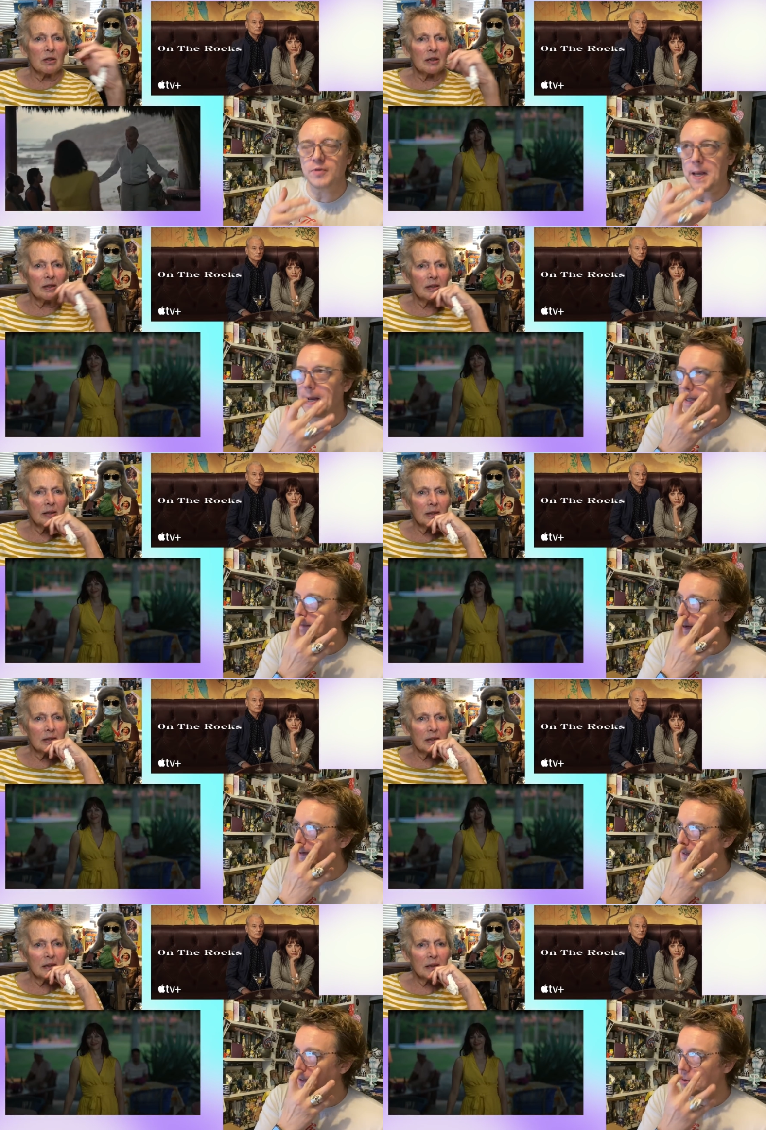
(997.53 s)
Speaker 1: Yeah, and
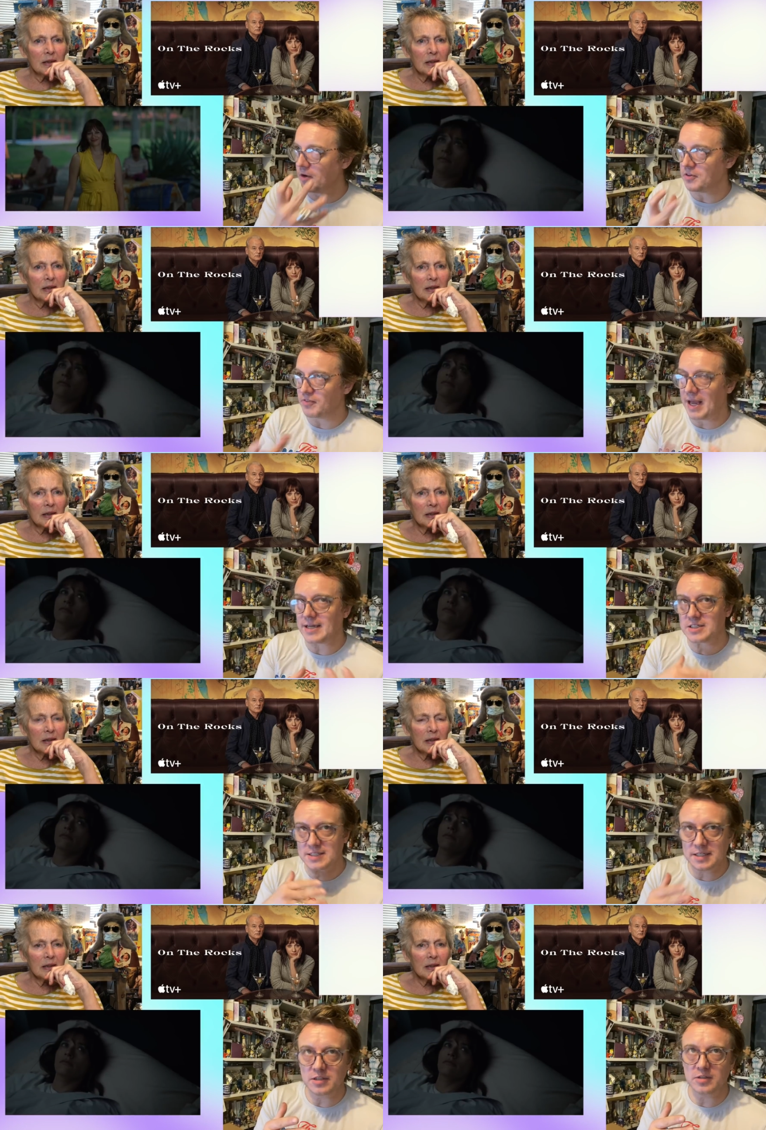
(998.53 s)
depending on the strength of the
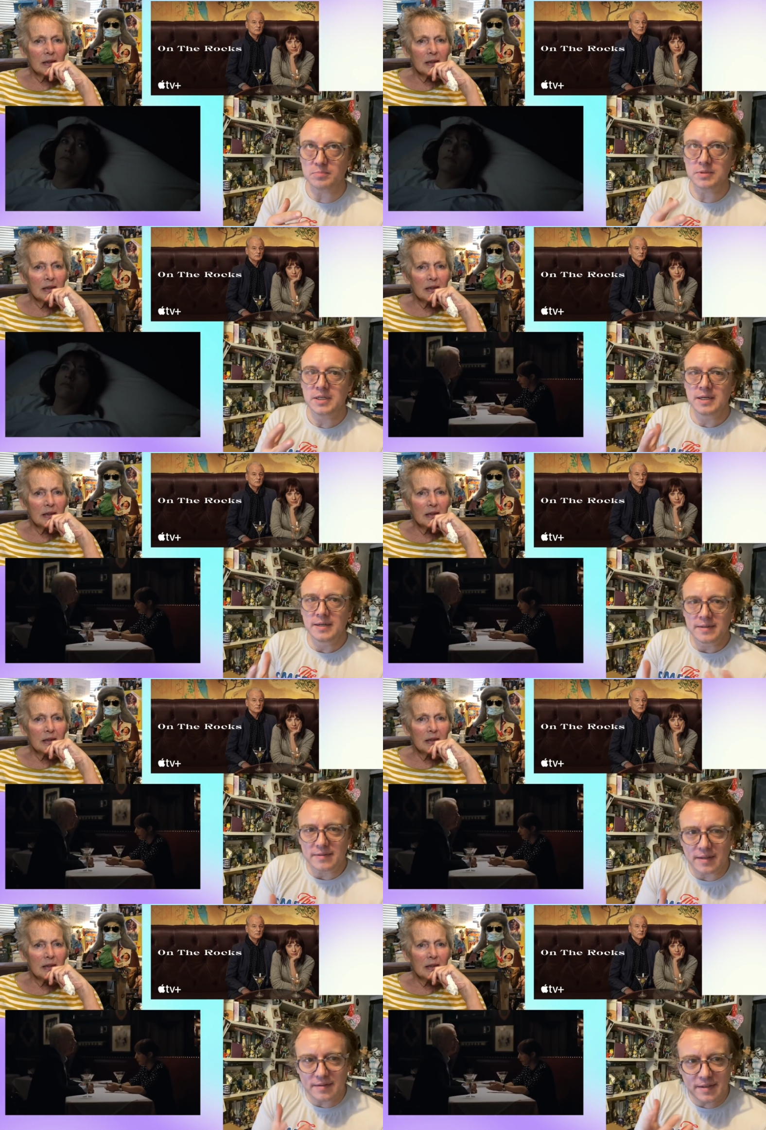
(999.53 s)
actors in them,
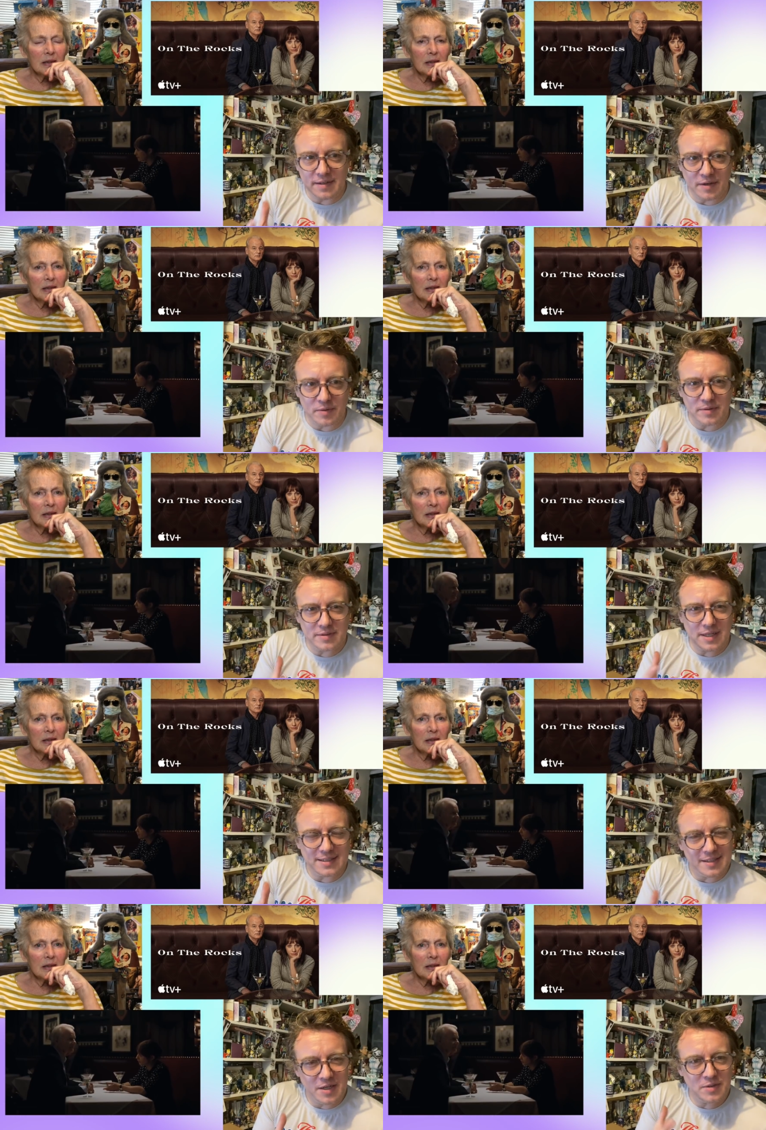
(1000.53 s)
that, you know, I
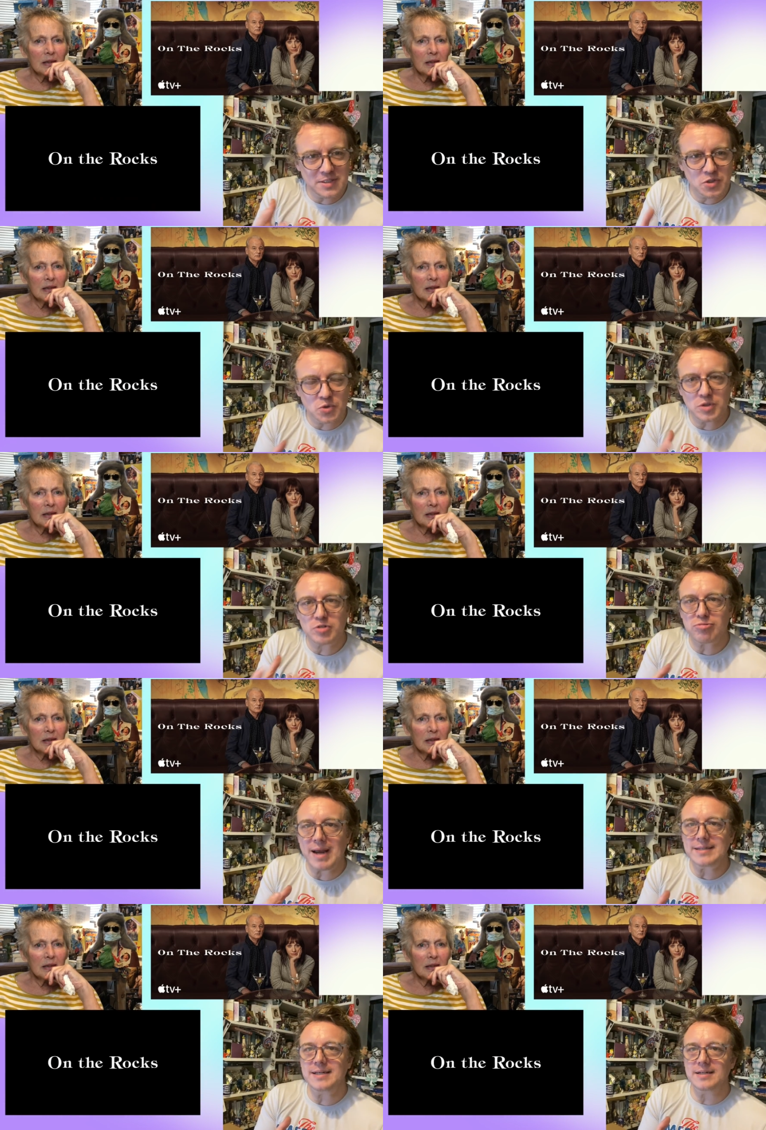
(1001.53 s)
don't know. There's a sort of
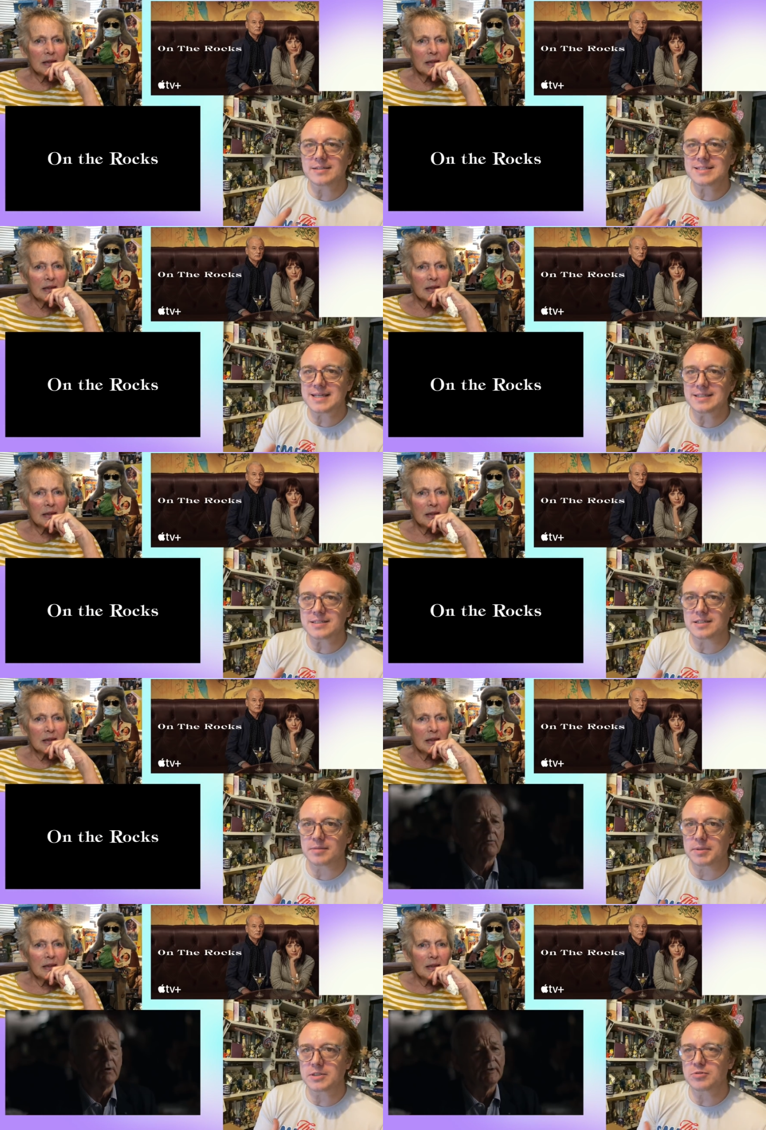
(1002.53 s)
granular sense to
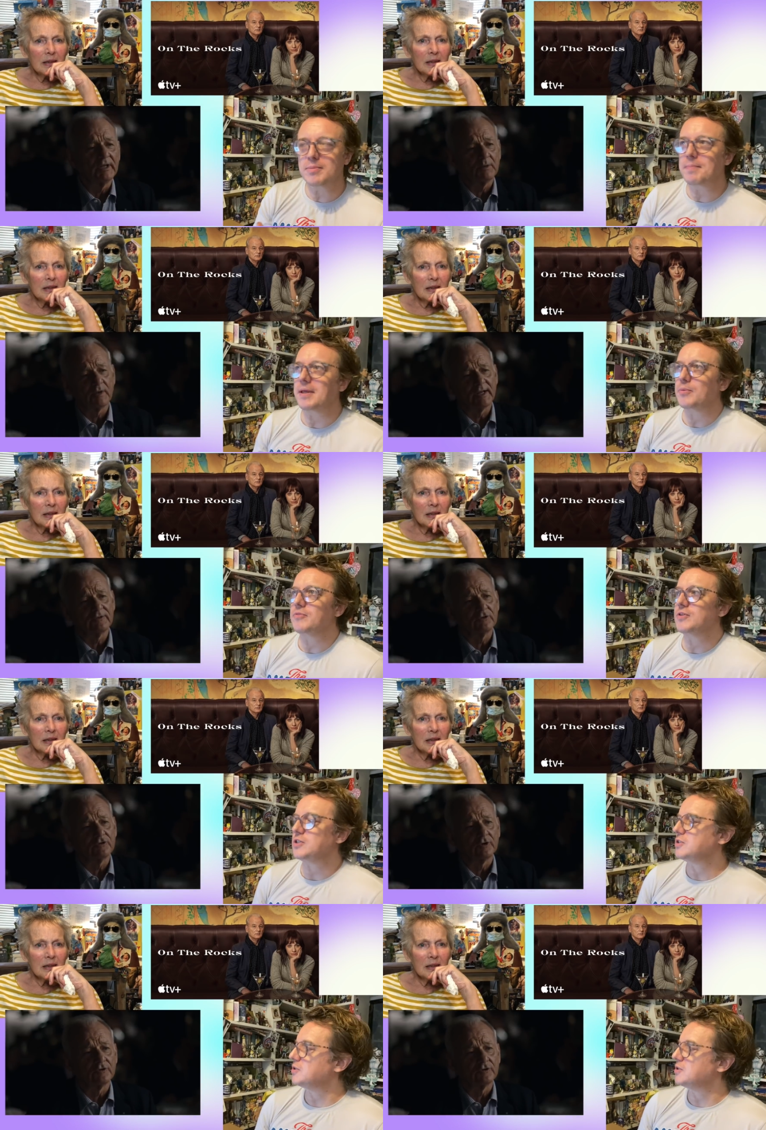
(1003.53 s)
them, and I do remember that with the Virgin